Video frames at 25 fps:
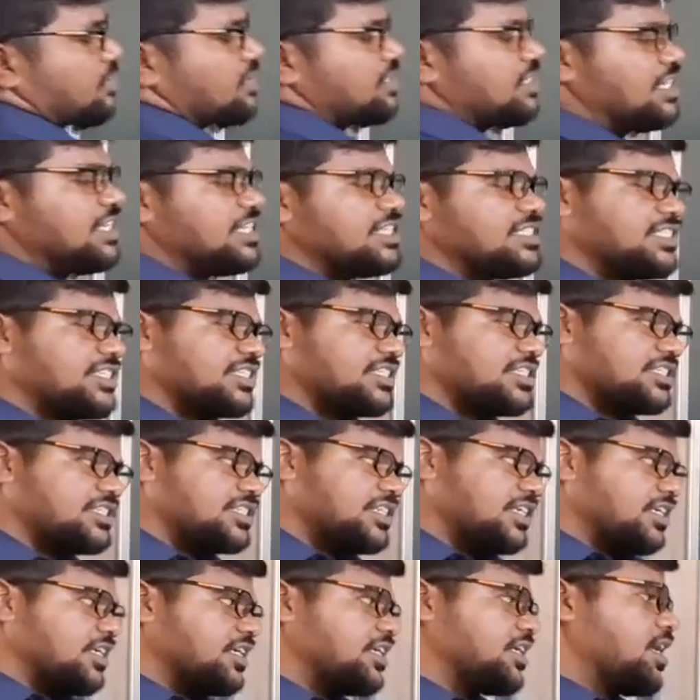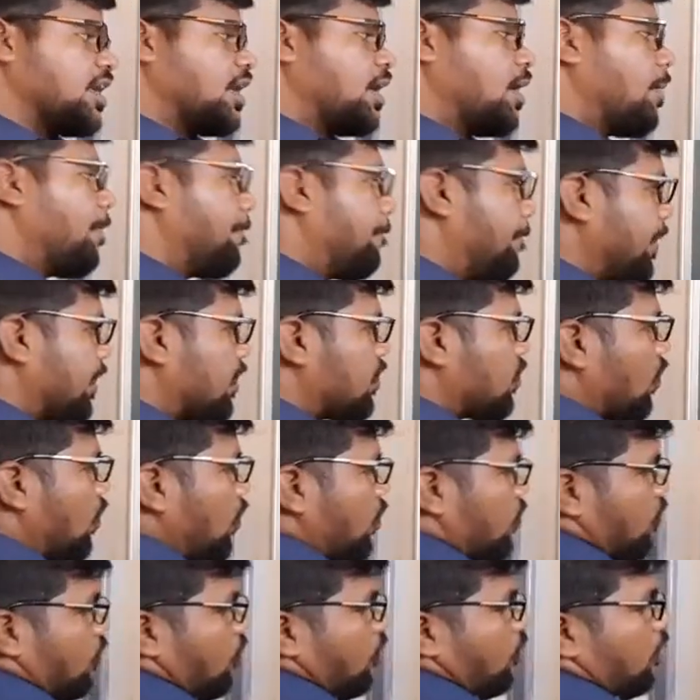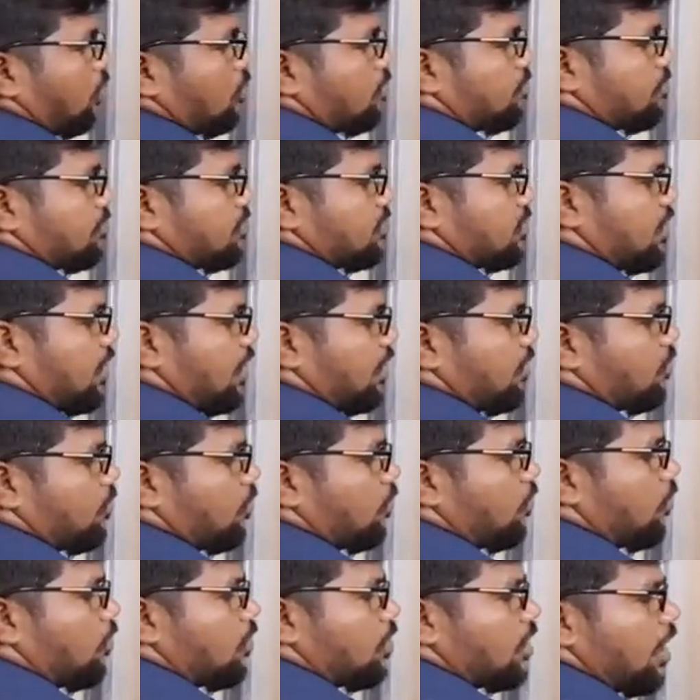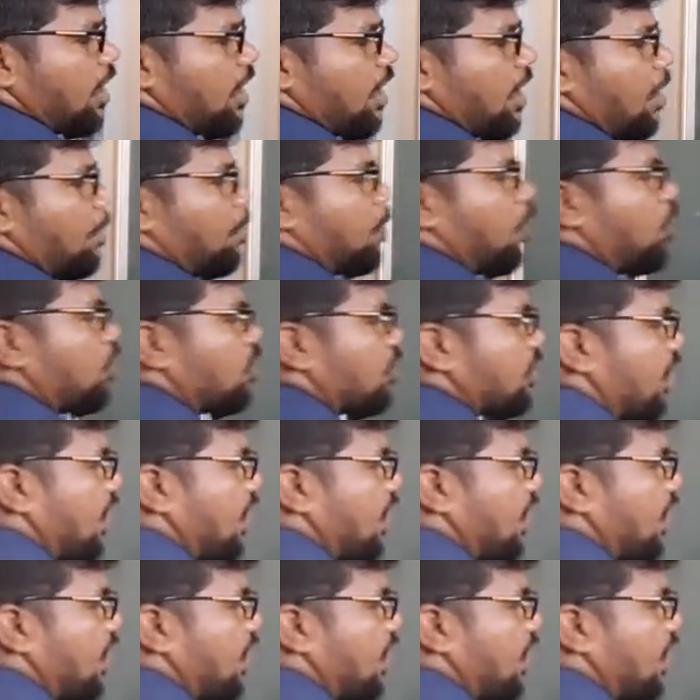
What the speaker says: 360 picocoulomb. The total amount